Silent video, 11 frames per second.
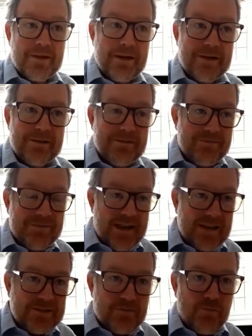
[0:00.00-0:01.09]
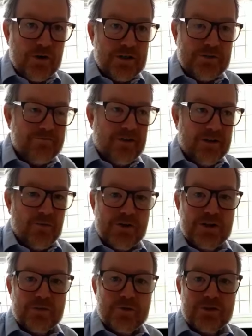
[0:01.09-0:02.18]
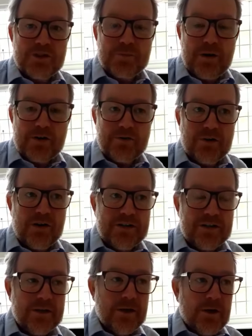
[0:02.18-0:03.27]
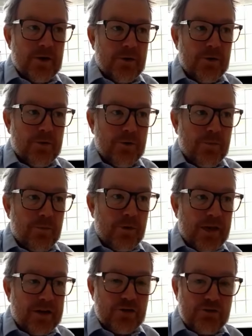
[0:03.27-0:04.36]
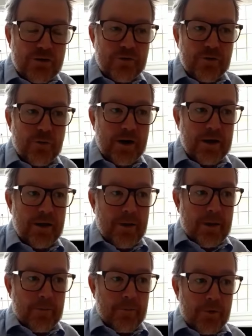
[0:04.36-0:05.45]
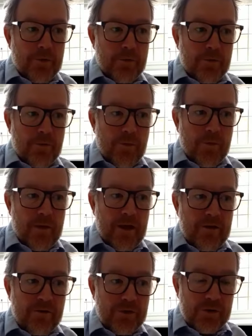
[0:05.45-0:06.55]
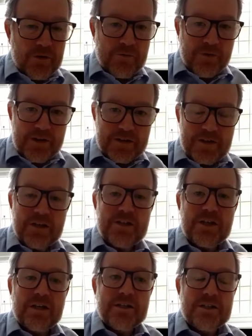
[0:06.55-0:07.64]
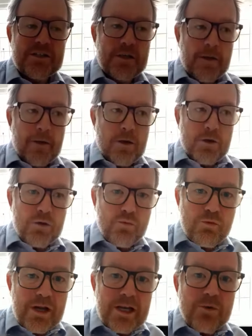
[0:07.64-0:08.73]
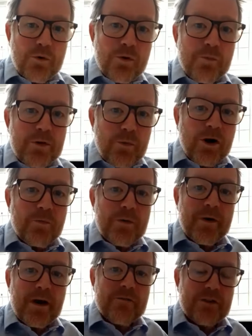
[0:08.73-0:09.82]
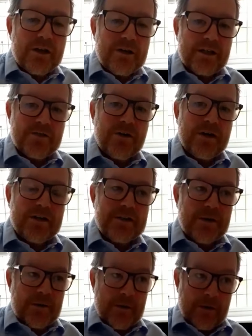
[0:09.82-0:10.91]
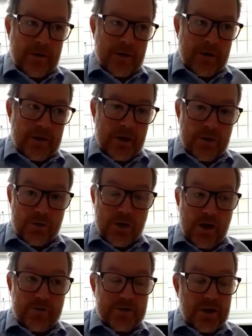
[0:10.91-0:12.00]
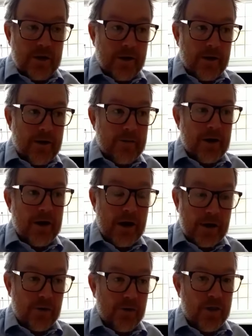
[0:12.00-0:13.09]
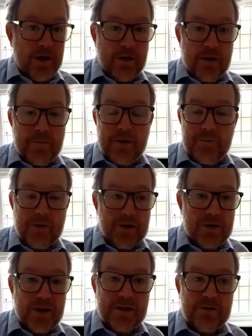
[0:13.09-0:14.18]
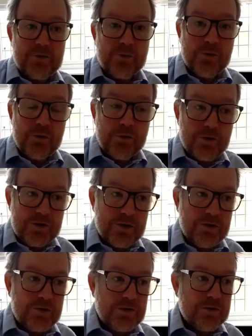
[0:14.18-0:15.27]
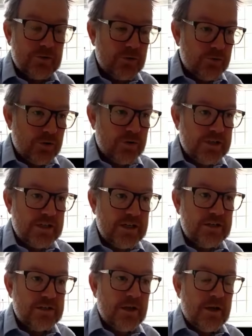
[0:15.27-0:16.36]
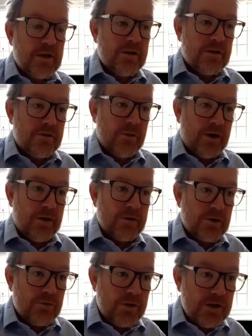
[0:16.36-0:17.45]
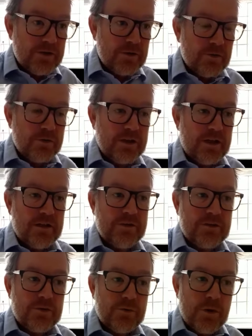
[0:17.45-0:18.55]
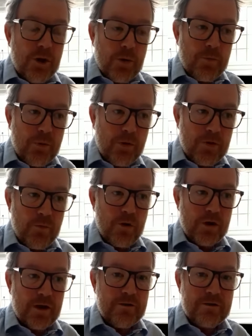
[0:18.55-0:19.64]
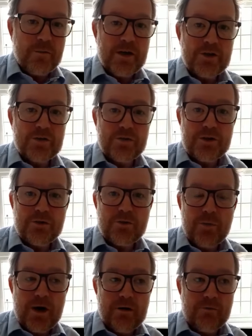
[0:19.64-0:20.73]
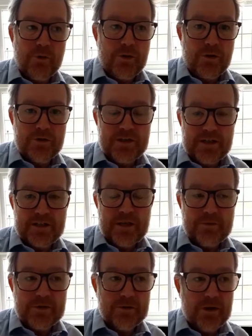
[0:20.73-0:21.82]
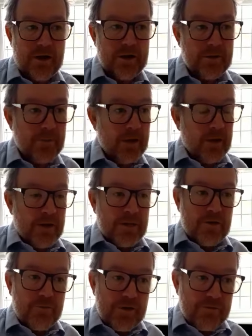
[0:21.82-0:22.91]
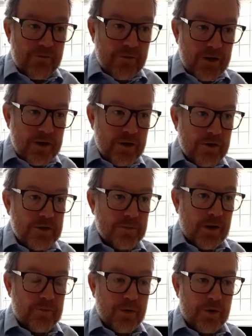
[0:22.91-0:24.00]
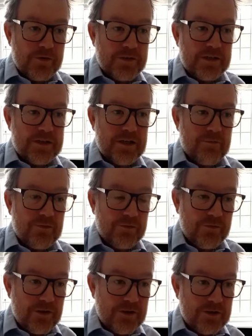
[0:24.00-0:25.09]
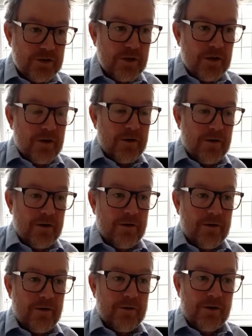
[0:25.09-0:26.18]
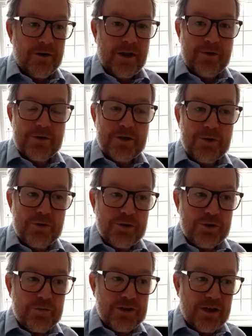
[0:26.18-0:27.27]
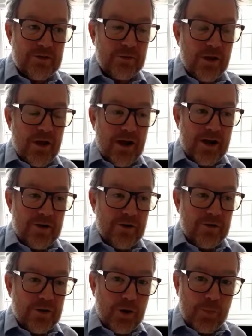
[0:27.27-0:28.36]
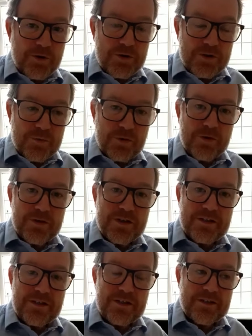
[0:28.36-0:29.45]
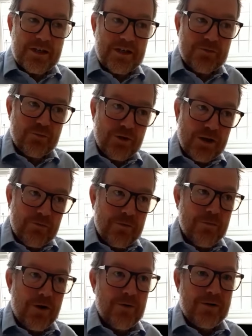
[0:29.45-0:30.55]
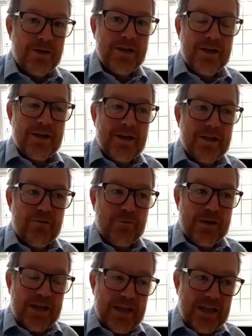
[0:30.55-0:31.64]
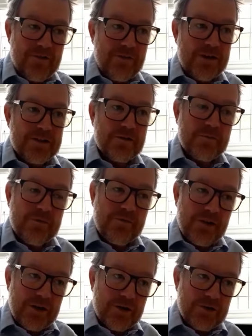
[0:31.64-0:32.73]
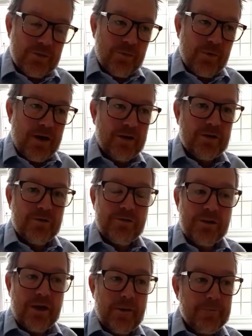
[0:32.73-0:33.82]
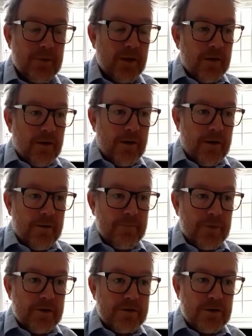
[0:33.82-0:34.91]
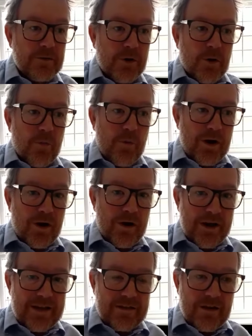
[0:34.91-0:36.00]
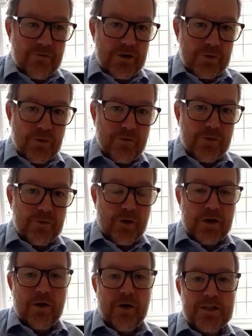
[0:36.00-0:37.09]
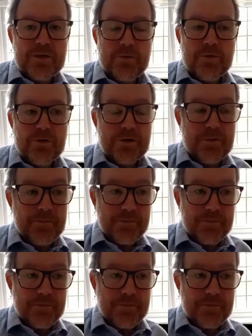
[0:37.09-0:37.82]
And that isn't I don't wish to come across as patronizing or put that in a trivial way, but if you can face these challenges, you really will be well prepared for that next phase in your lives. And on that, a big thank you to all the tutors, all the progress leaders, to the careers coordinators who are putting work in to make sure that you're aware of what those next steps look like. There have been videos about post-16 provision on our YouTube channel. I know the options process is running remotely, and there have been evenings, there have been videos to prepare you for that. So we are endeavouring to offer the right kind of support.